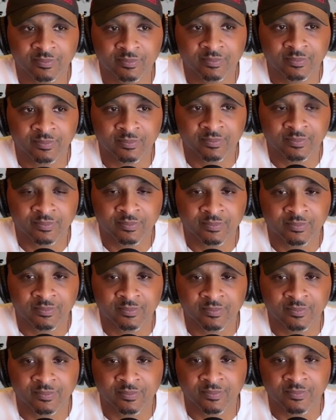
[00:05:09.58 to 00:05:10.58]
West,
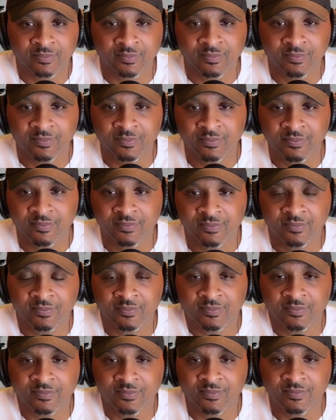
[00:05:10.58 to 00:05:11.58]
so
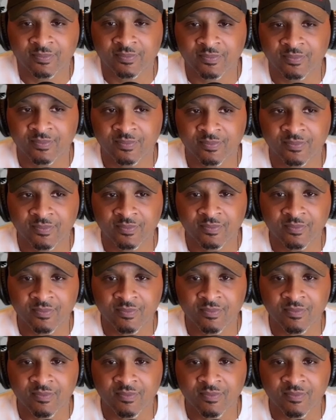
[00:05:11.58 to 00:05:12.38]
should have a